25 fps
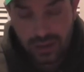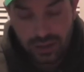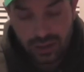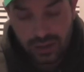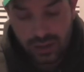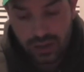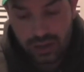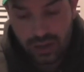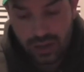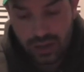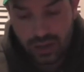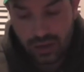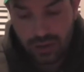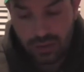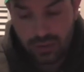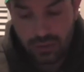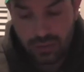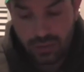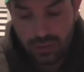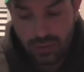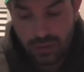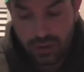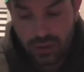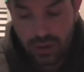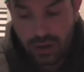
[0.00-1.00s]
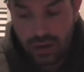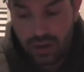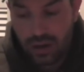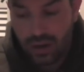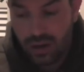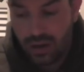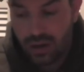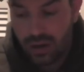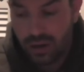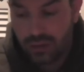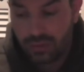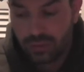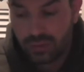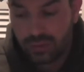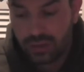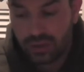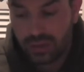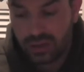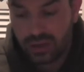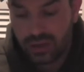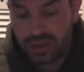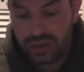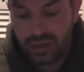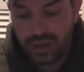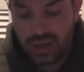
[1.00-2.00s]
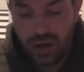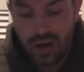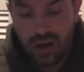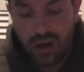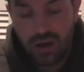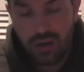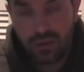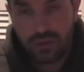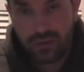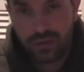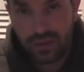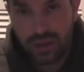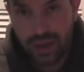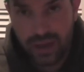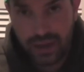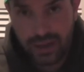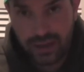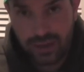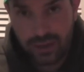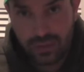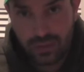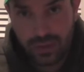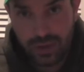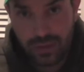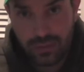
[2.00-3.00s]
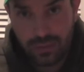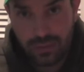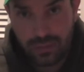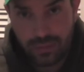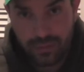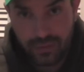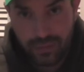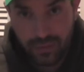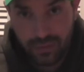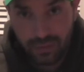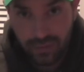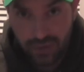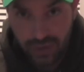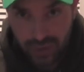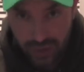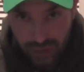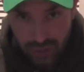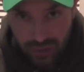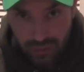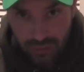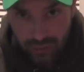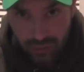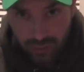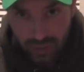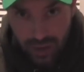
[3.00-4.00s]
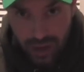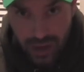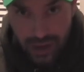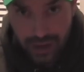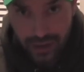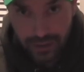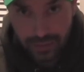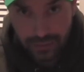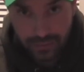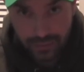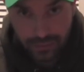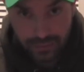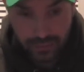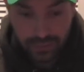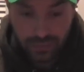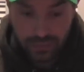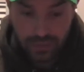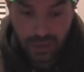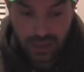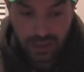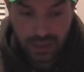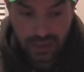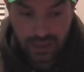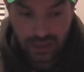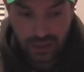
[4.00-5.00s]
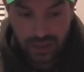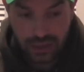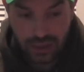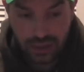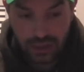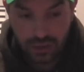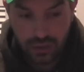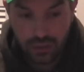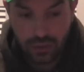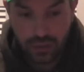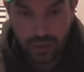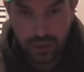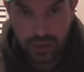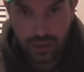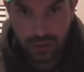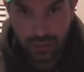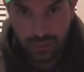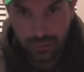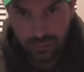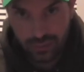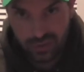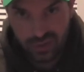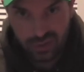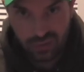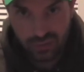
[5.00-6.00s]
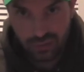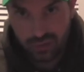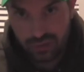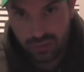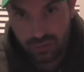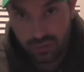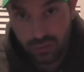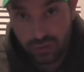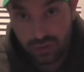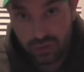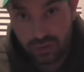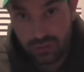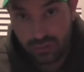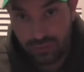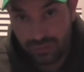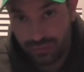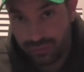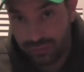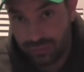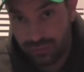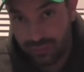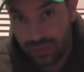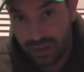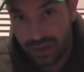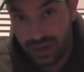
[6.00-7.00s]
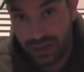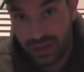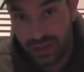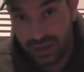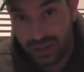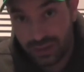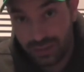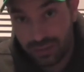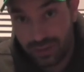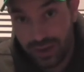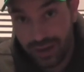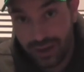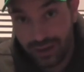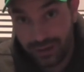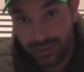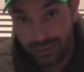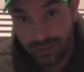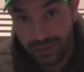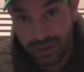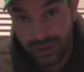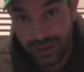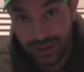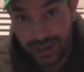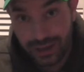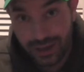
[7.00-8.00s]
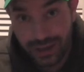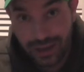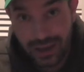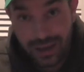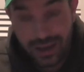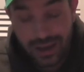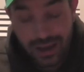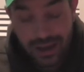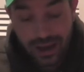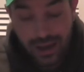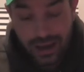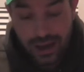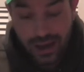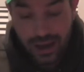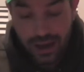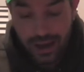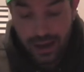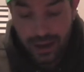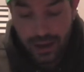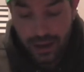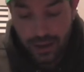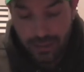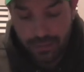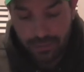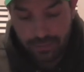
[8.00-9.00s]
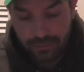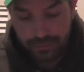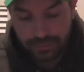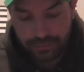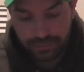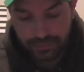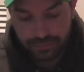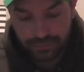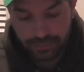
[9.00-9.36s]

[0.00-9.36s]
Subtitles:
so I'm going to start off in that swim fishing where they said they caught it, which wasn't where you'd expect really, and